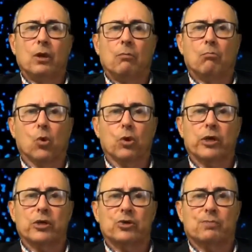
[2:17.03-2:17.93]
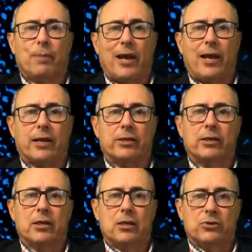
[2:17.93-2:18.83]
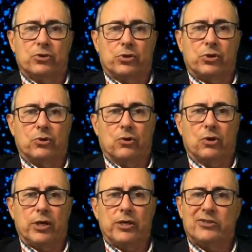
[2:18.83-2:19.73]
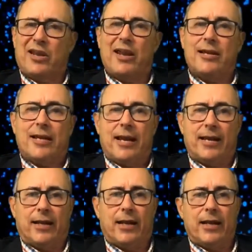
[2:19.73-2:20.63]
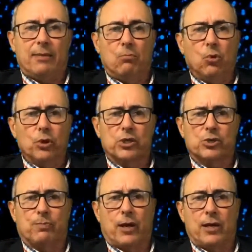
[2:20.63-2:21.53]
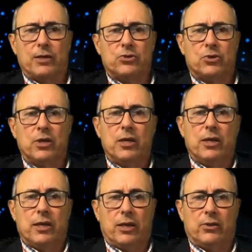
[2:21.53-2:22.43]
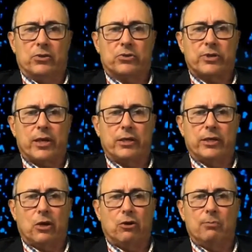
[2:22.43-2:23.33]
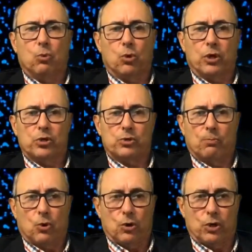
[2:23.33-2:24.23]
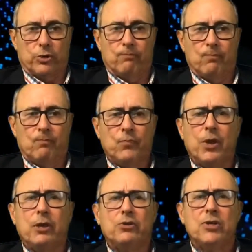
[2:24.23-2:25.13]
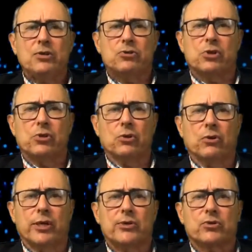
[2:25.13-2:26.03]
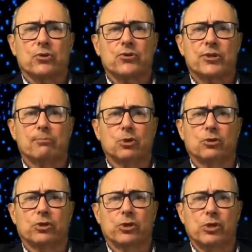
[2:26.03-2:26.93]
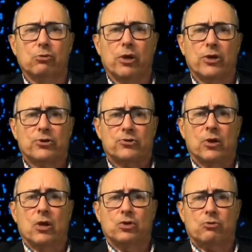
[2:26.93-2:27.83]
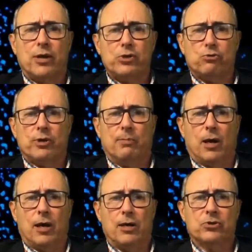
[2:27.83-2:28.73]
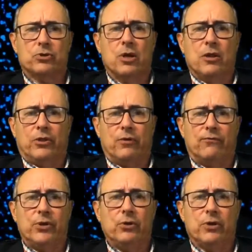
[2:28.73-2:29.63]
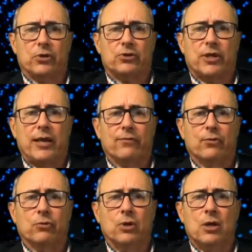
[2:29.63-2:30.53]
mortgage-backed securities, aka mortgage bonds, in the secondary mortgage market. These securities are similar to U.S. Treasury bonds. They're viewed as safer,